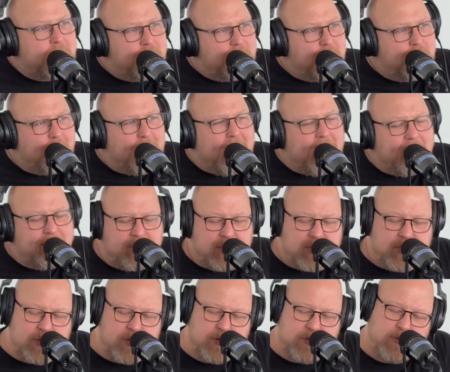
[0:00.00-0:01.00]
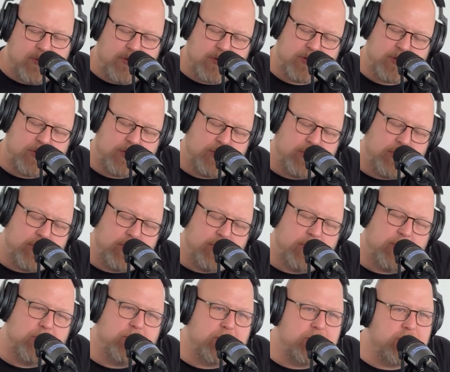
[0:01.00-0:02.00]
do I have to do
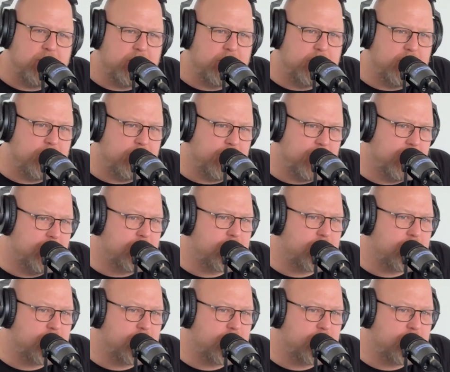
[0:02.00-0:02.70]
to use